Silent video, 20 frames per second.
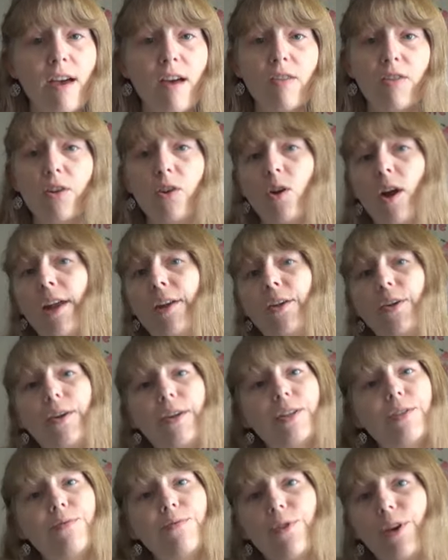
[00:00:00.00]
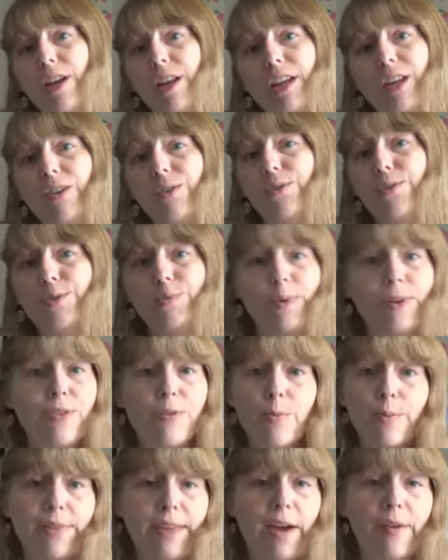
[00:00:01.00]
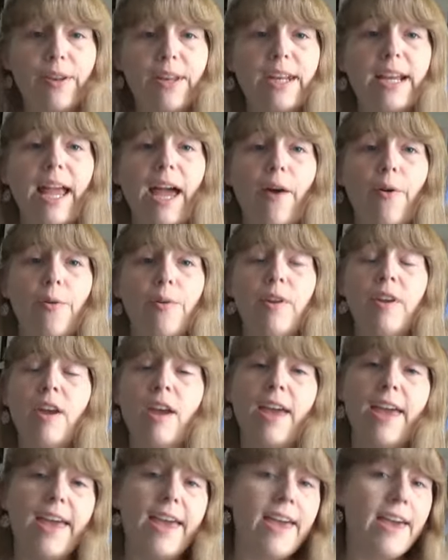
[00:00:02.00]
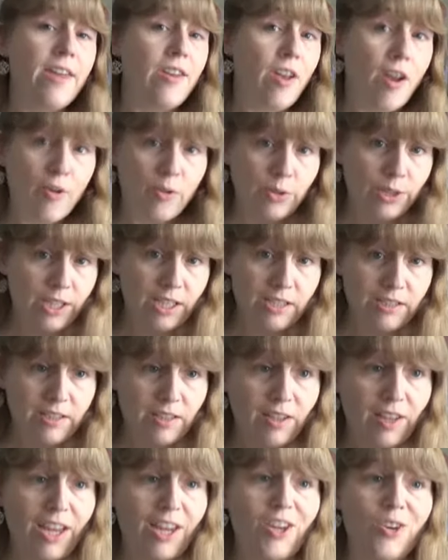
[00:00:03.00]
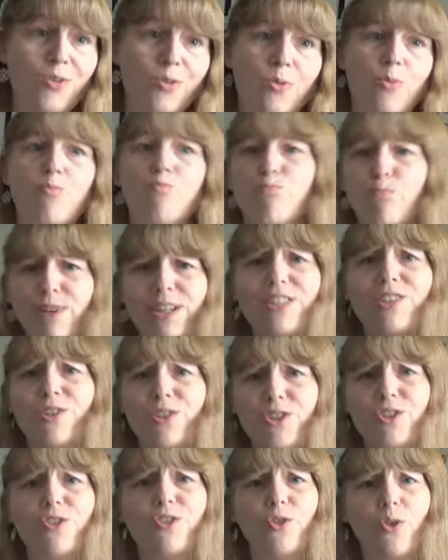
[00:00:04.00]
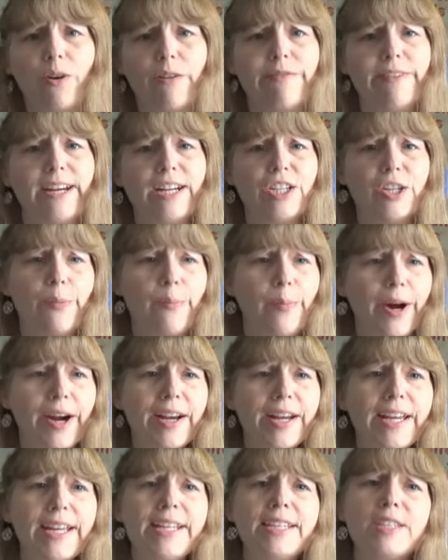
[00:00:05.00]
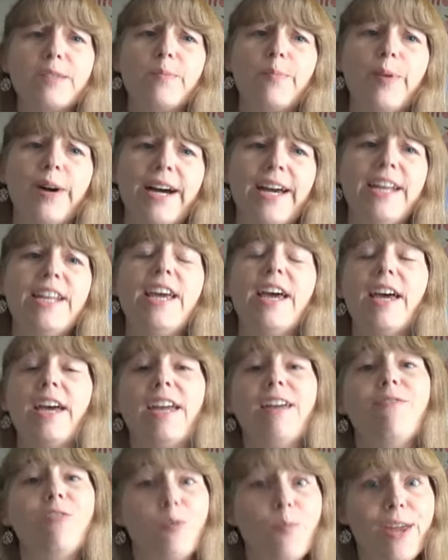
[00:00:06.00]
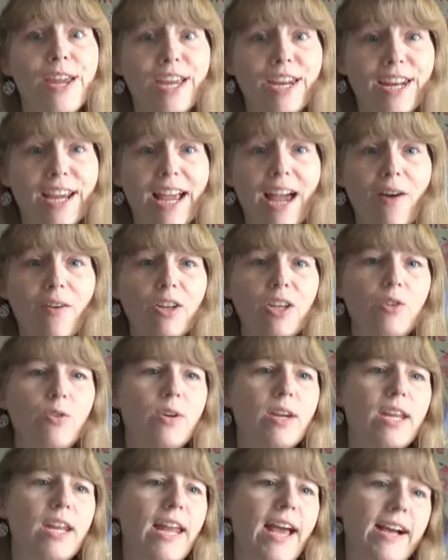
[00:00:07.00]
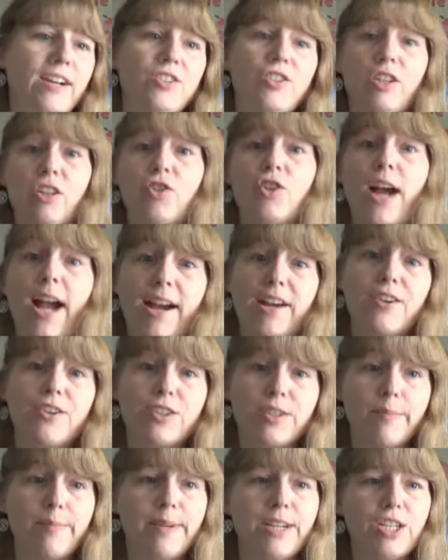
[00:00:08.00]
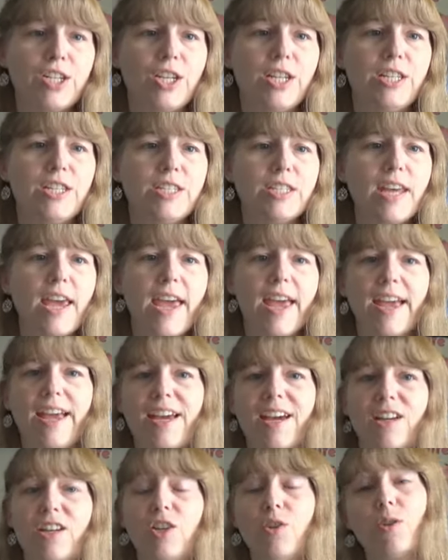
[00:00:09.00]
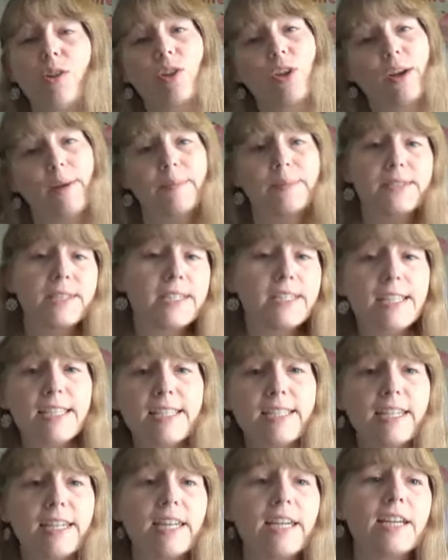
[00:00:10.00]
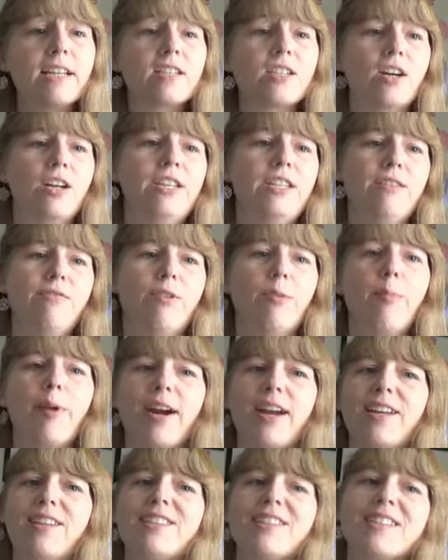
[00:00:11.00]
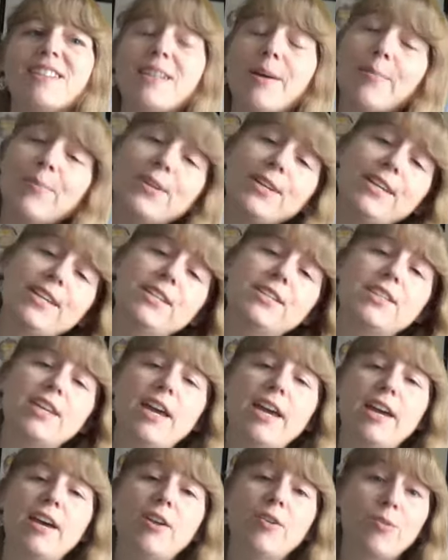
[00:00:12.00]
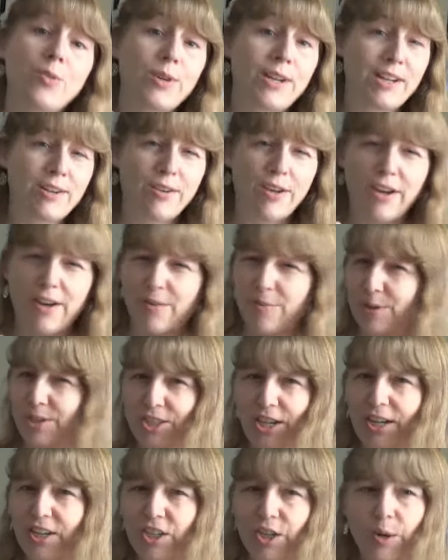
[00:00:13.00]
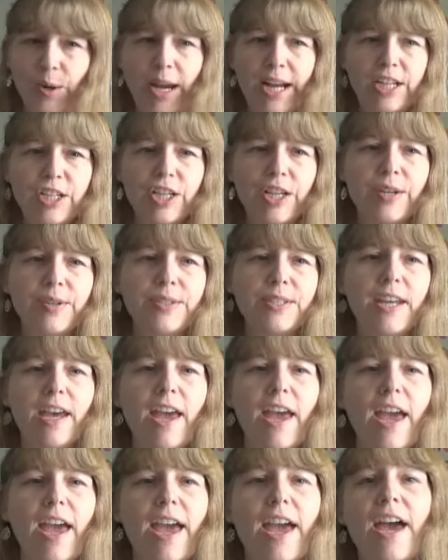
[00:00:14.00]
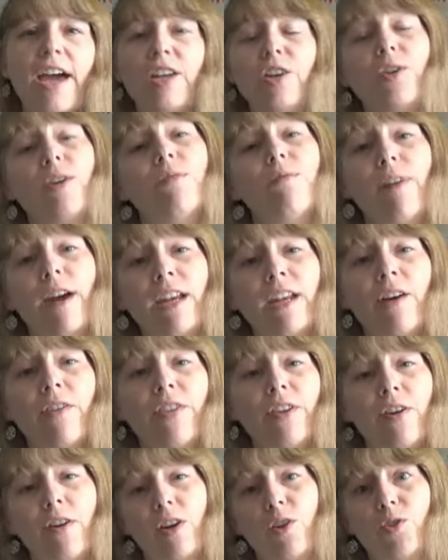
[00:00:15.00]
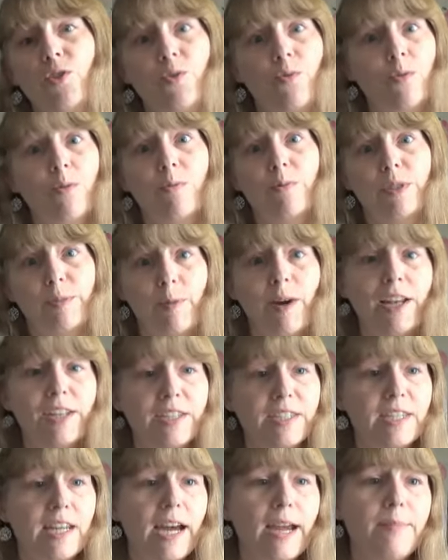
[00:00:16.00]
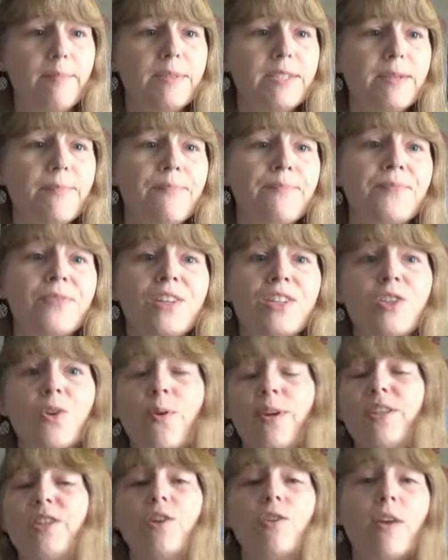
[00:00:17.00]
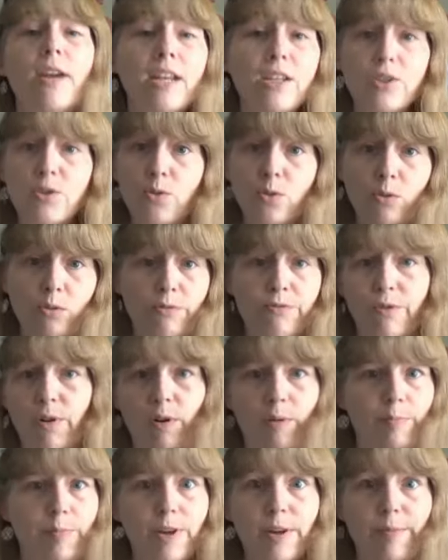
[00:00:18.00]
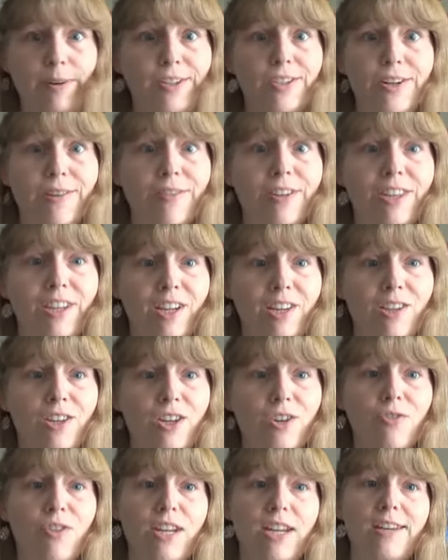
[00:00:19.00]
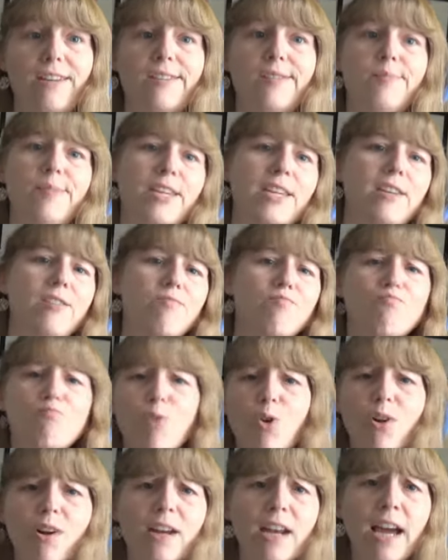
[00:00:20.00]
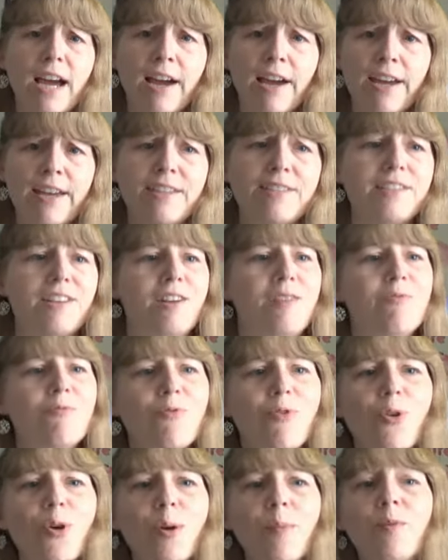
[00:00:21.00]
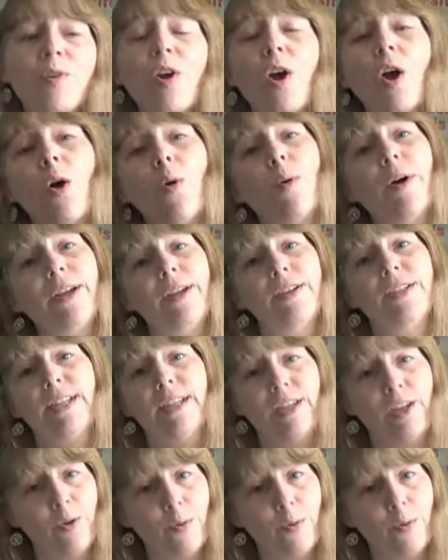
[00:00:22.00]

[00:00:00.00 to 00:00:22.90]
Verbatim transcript: The Grinder is free to use with or without an account, and not only does it let you research your short fiction markets, but if you make an account you can actually track your submissions, and you can look up statistics on different markets' acceptance and uh, rejection ratios, and you can find out their usual response times. So it's a great tool for pretty much everything that you need to be organized and informed while you're sending